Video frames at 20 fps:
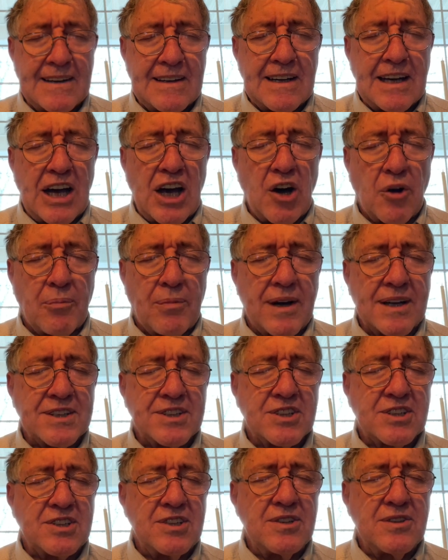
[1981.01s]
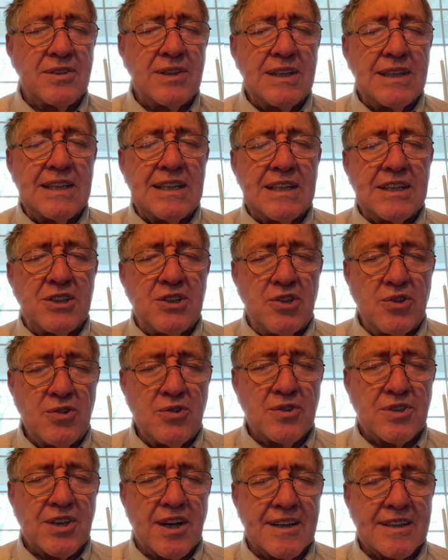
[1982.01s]
Help us to
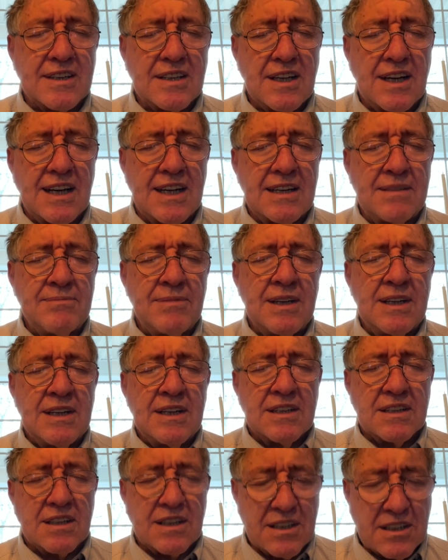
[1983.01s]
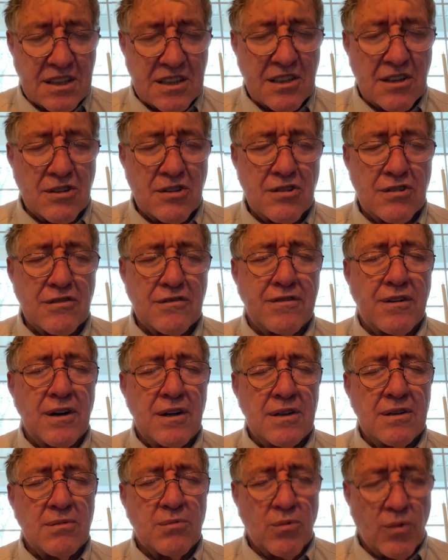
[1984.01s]
use our time to serve
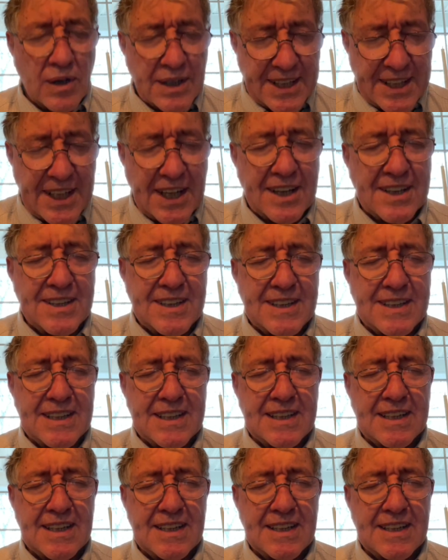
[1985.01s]
one another.